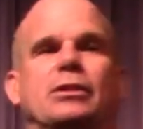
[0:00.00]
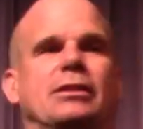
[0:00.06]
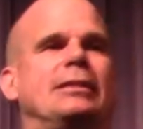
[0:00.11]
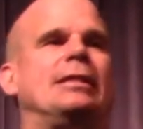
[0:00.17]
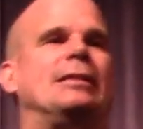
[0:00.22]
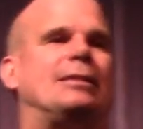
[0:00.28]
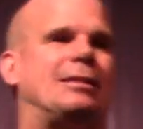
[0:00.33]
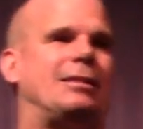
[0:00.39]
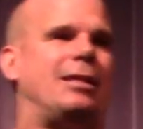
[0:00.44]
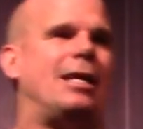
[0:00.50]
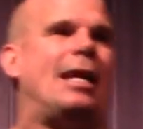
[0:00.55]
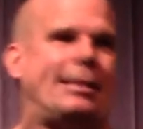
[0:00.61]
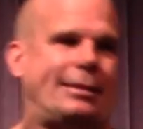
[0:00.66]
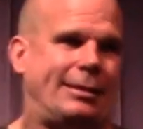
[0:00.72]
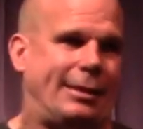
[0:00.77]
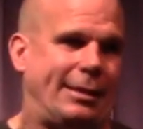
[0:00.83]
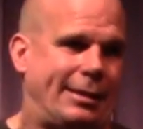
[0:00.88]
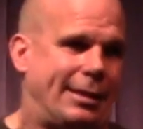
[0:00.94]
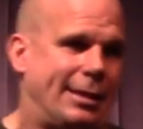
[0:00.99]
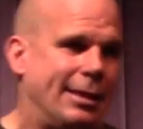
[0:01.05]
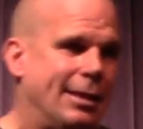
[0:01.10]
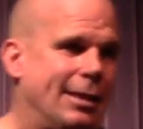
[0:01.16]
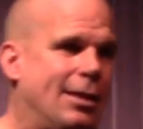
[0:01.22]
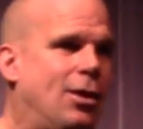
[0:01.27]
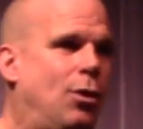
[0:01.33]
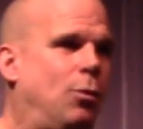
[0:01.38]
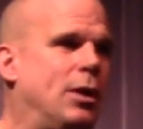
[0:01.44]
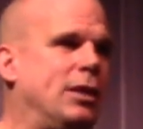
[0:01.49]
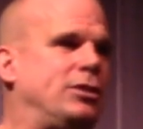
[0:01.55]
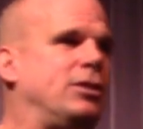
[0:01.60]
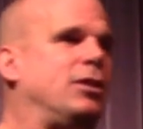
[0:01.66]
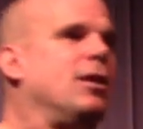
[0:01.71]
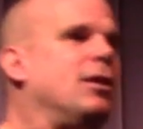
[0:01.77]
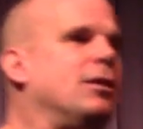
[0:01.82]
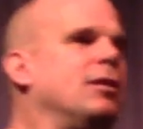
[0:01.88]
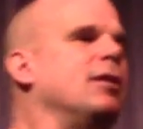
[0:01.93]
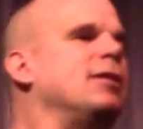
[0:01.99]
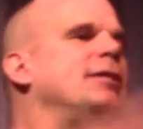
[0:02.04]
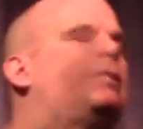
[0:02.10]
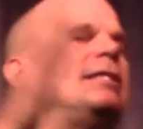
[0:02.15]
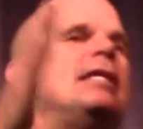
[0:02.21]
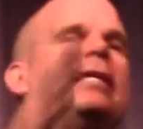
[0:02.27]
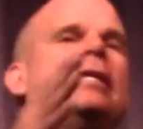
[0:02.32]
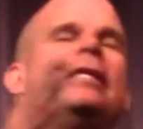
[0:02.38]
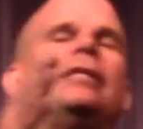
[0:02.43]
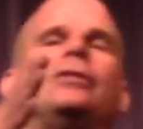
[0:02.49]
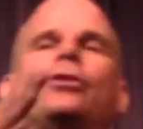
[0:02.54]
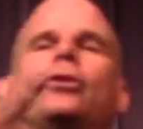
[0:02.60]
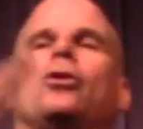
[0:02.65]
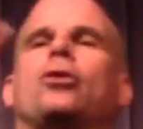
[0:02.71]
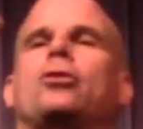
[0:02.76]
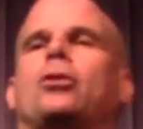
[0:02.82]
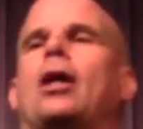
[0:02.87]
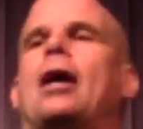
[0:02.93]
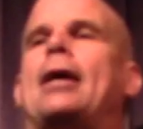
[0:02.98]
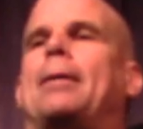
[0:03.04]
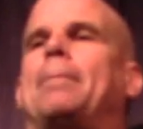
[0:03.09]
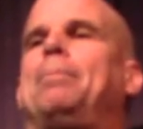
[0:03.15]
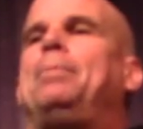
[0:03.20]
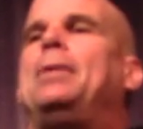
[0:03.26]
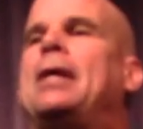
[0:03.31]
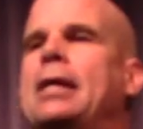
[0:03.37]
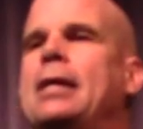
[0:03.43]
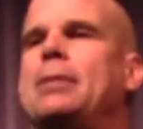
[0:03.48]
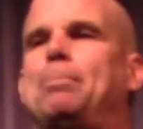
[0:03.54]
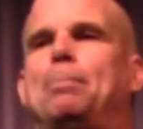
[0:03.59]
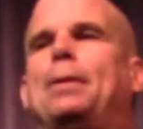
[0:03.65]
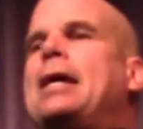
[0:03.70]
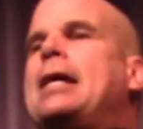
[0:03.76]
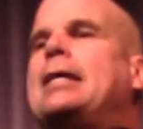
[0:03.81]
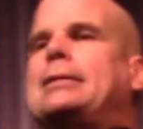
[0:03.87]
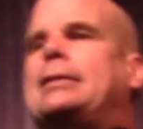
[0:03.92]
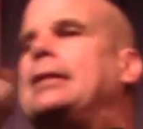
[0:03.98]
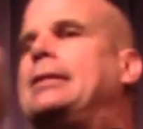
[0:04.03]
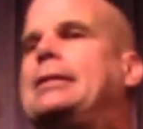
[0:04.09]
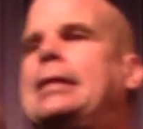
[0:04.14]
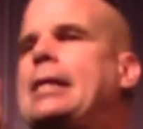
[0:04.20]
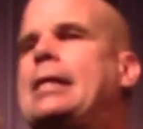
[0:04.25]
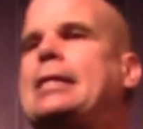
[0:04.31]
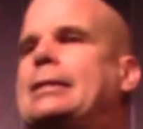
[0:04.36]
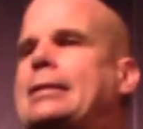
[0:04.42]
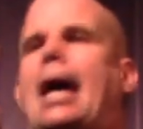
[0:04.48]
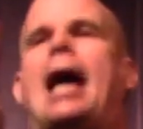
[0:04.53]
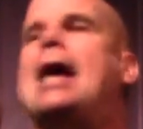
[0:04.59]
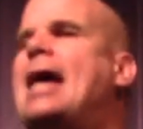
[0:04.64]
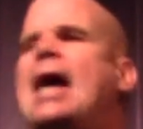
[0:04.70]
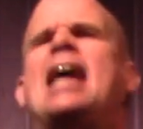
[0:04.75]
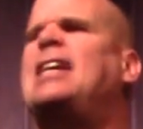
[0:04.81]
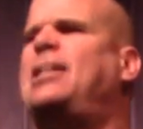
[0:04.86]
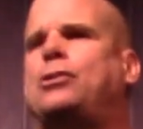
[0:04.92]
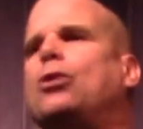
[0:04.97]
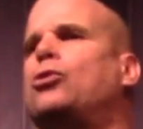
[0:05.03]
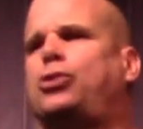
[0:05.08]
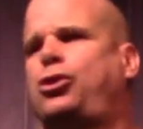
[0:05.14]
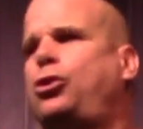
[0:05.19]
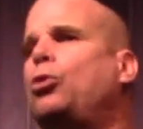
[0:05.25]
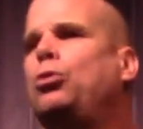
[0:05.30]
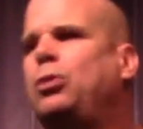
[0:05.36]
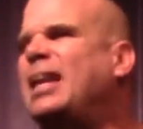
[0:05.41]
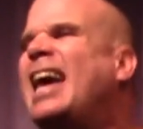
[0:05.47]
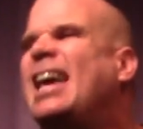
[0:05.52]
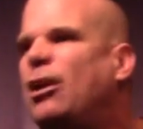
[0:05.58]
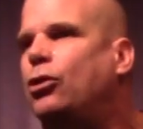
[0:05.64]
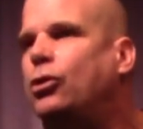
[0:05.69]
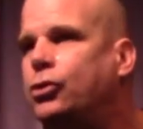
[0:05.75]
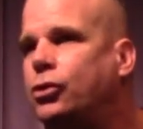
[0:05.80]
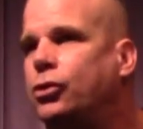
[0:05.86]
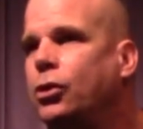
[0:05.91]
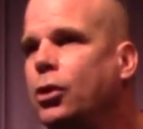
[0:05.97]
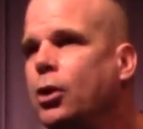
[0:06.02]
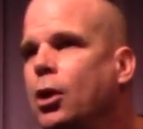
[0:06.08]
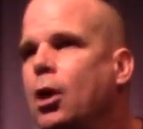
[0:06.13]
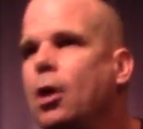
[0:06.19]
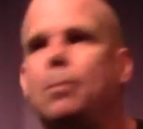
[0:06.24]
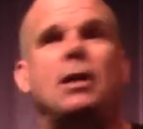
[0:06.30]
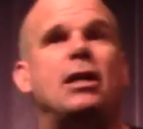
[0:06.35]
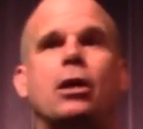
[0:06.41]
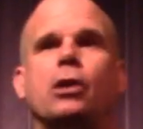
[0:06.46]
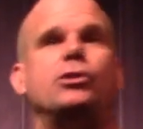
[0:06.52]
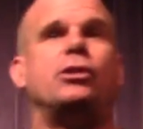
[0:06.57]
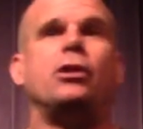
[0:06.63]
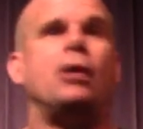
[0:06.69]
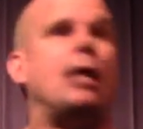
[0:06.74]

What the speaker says: was dyslexic, which the D's look like B's and D's. I hate those 2 letters. Because